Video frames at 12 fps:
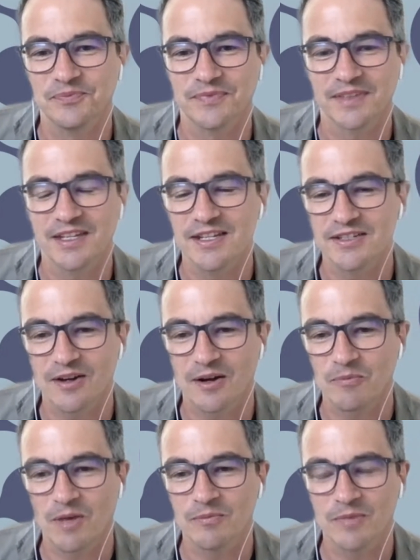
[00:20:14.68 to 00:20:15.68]
So
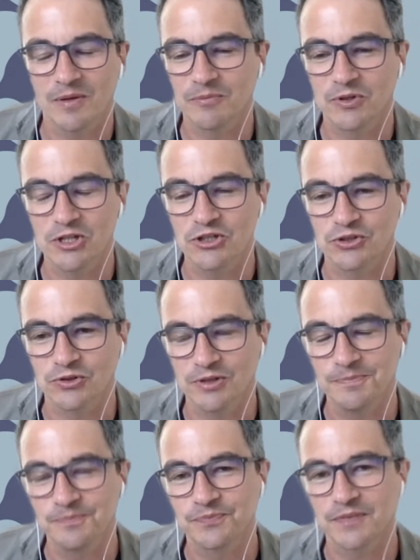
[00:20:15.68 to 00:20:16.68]
I'm pretty sure.
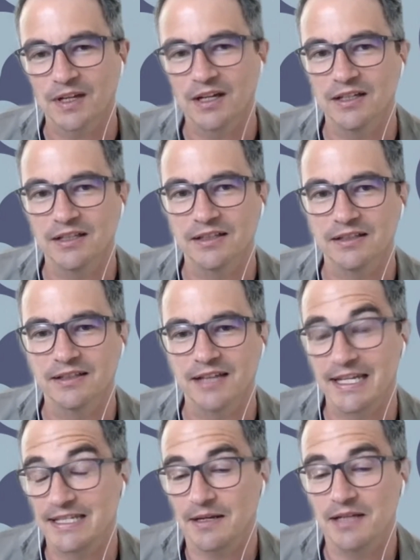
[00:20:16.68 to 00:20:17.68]

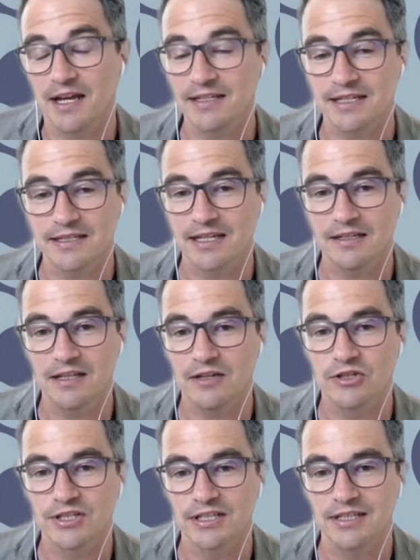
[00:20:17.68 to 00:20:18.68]
As I said, there
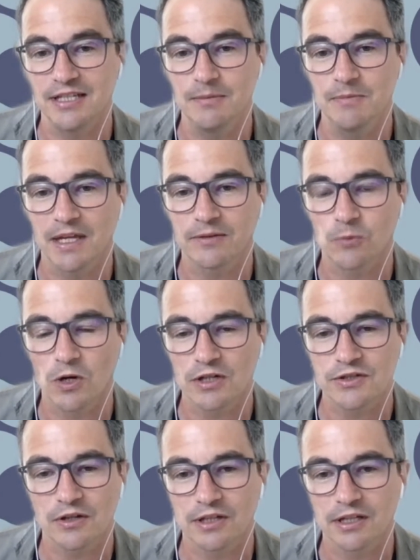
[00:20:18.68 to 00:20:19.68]
is a team that works
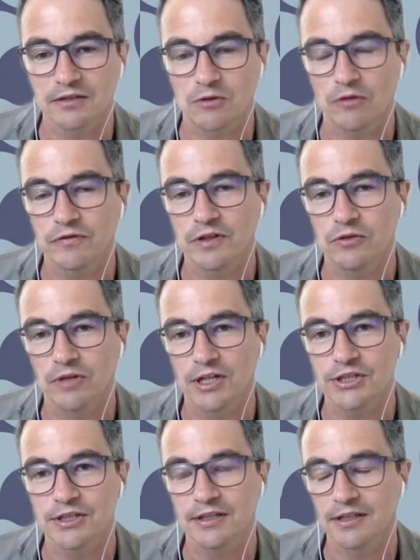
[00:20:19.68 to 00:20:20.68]
on that
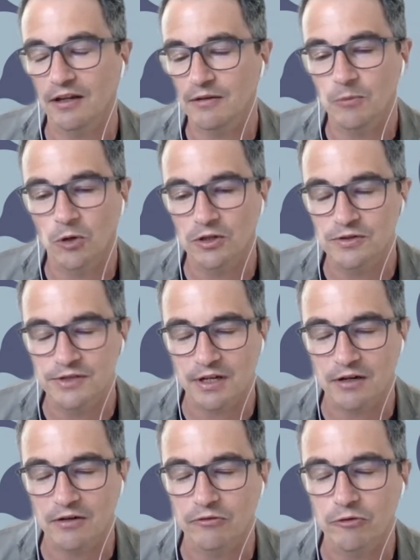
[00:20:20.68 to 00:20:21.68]
configuration, and other modules
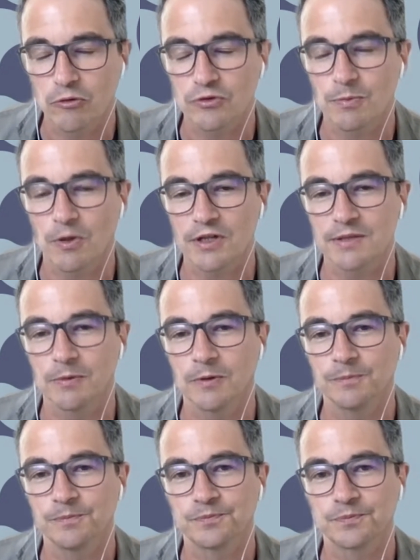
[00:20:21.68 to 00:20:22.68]
are of course possible.
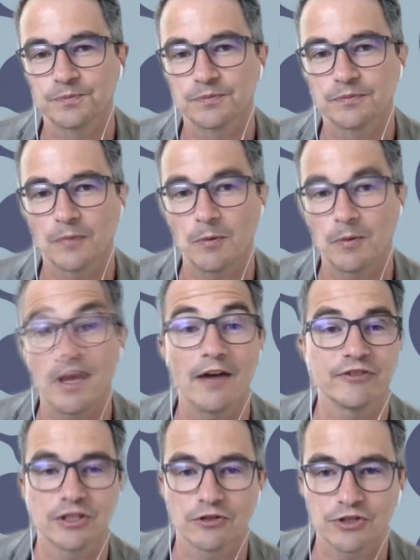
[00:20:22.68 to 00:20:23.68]
But we haven't
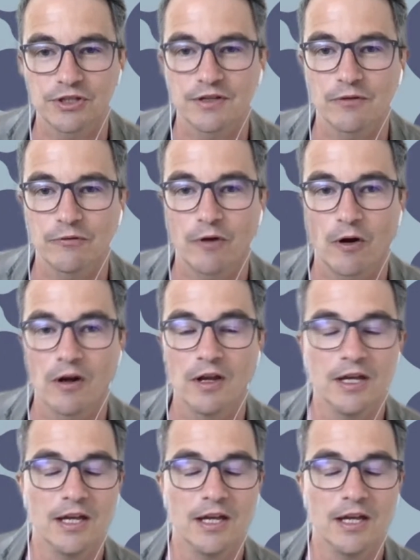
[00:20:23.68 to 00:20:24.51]
touched it so far.